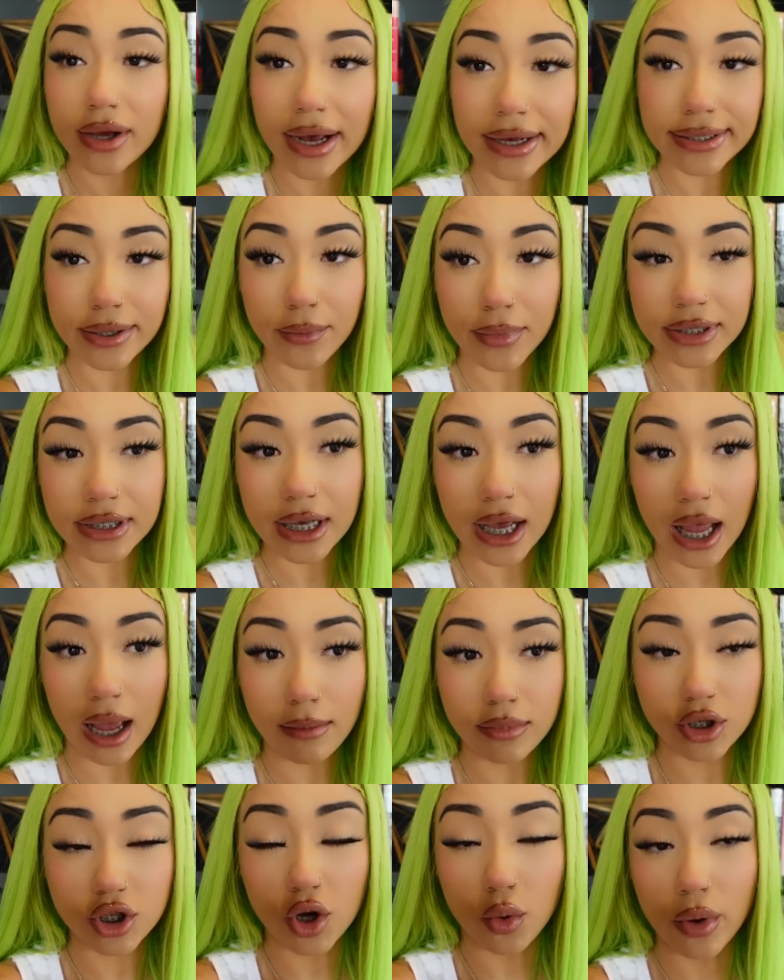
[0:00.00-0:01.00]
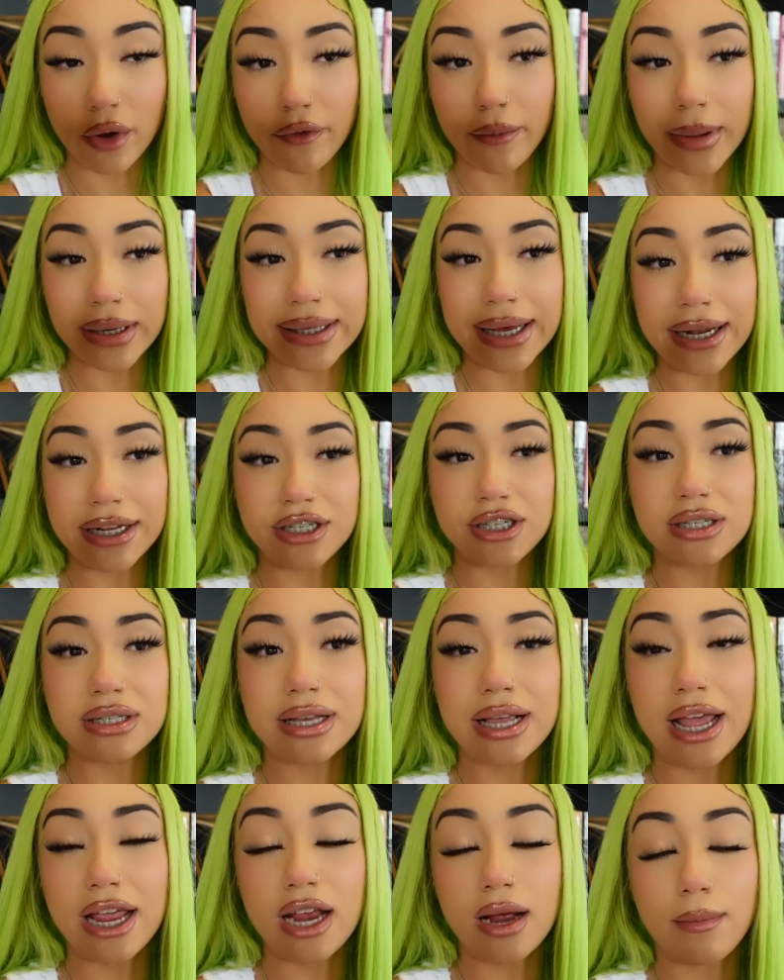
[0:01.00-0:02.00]
you guys in 1 second. I'm just gonna wait for my daddy G to
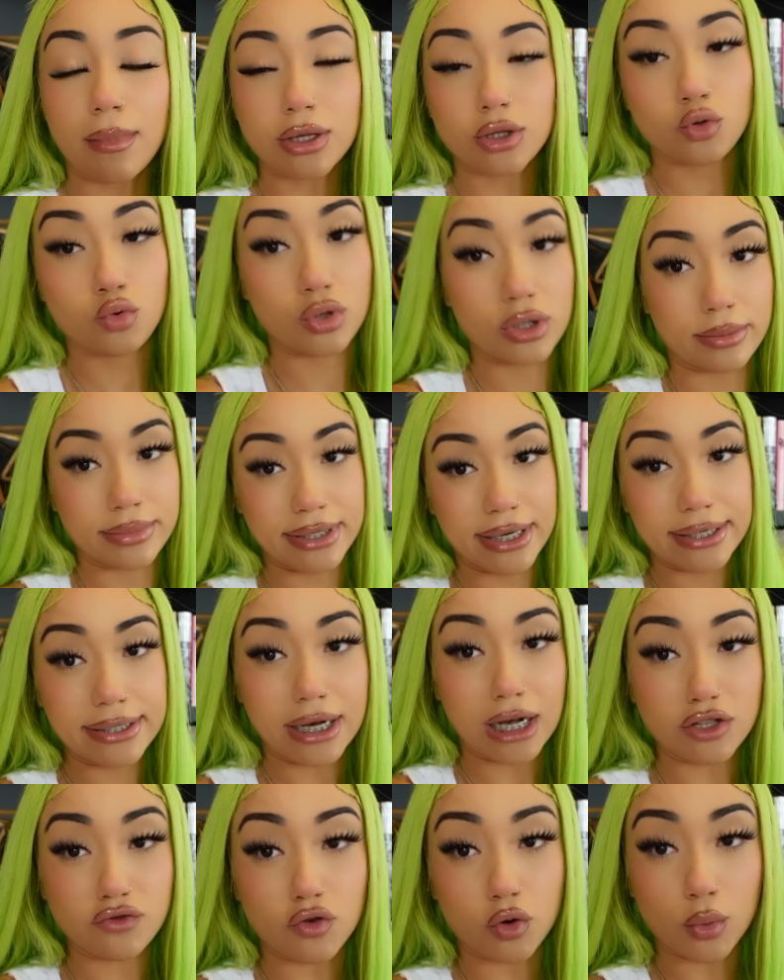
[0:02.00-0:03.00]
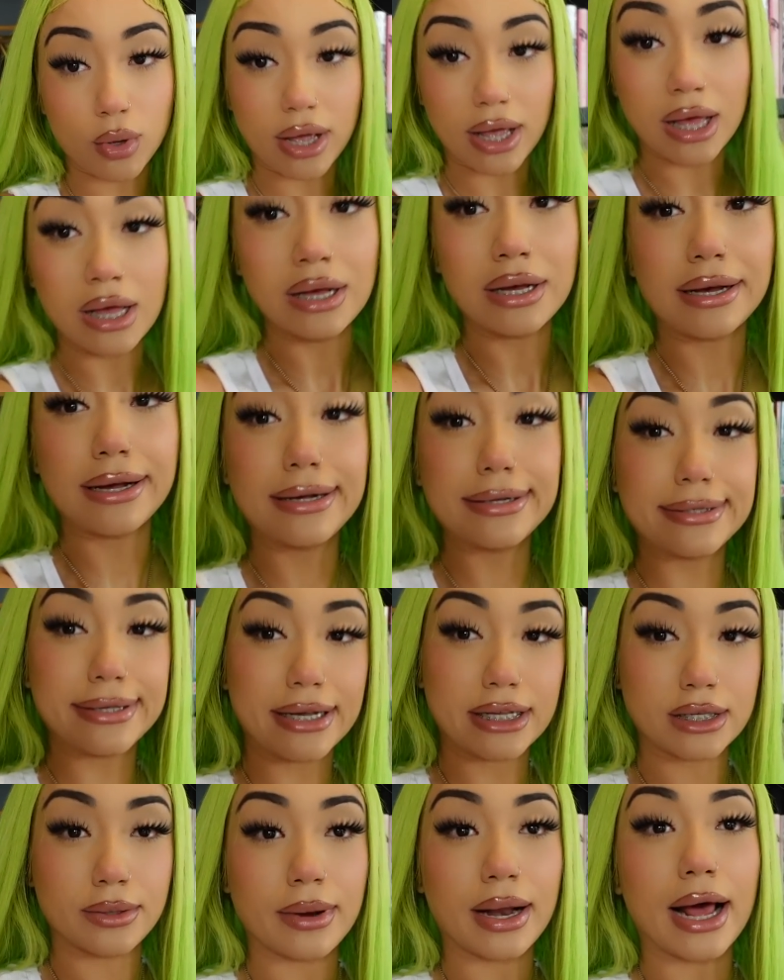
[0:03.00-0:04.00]
get here. I'm gonna do some TikToks real quick because
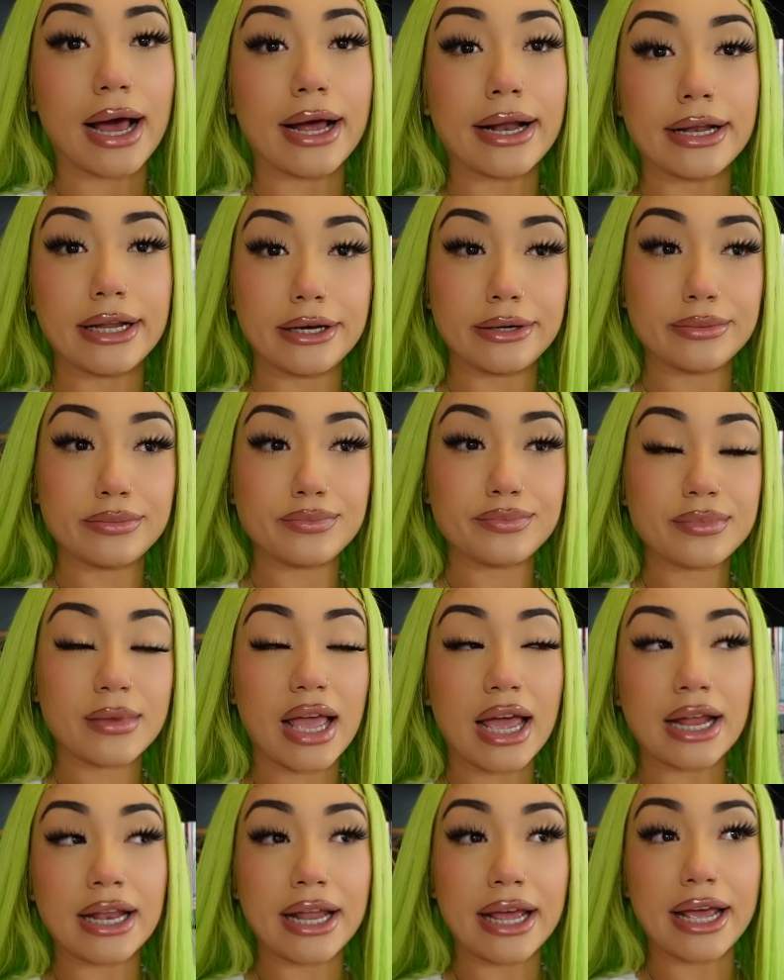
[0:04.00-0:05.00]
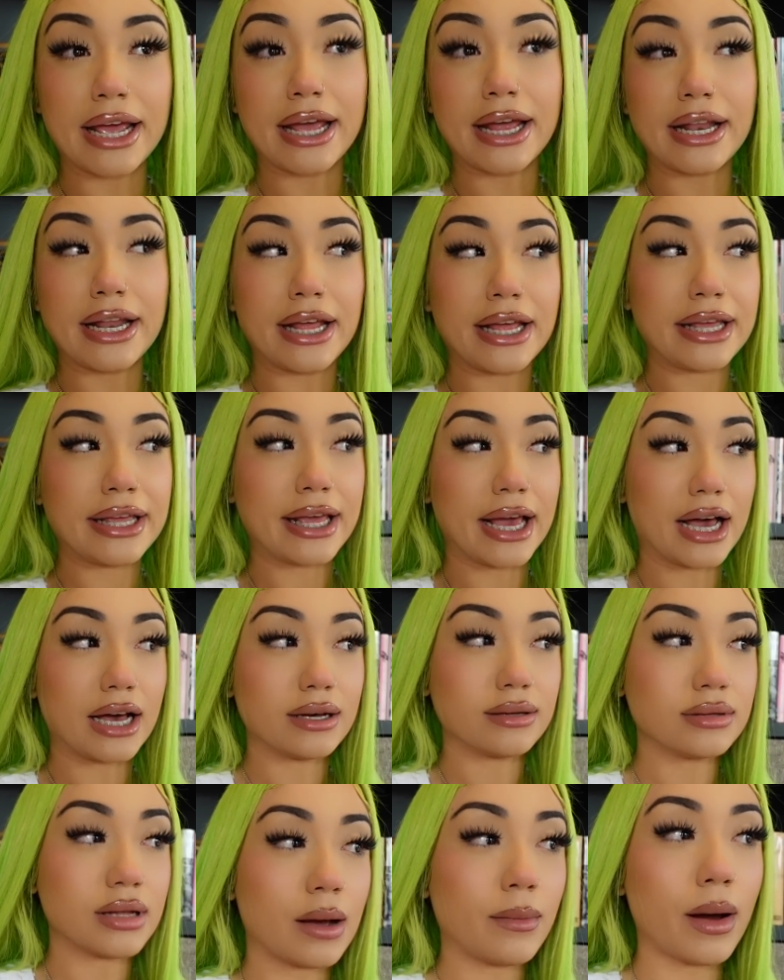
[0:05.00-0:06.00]
that's what I do. And then, yeah.
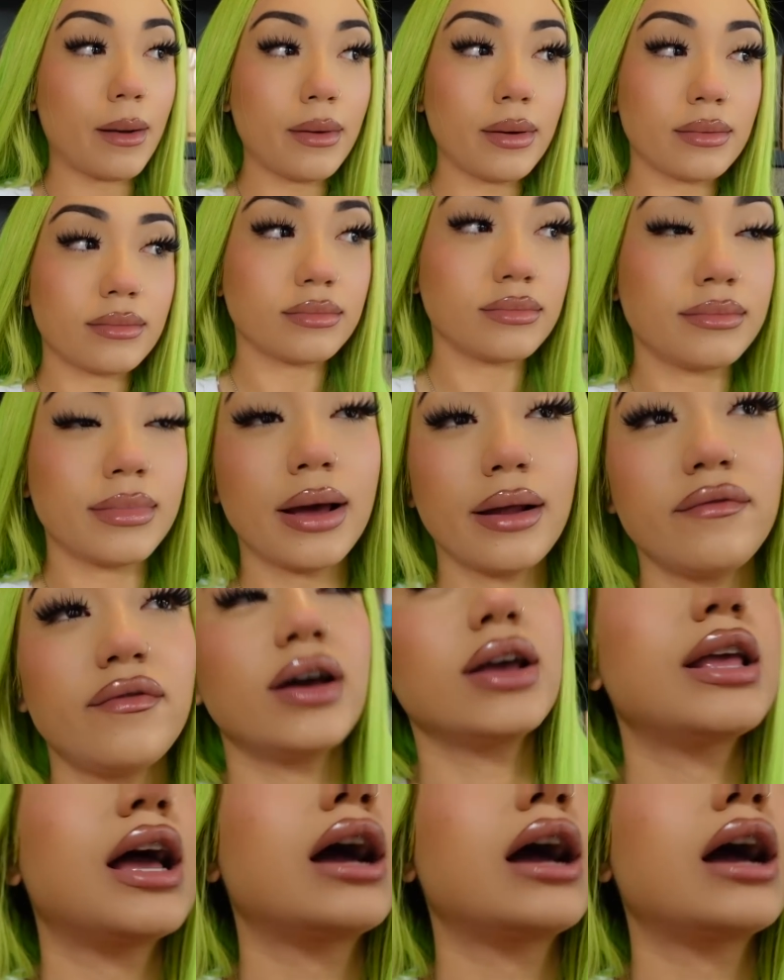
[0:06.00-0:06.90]
I probably, matter of fact,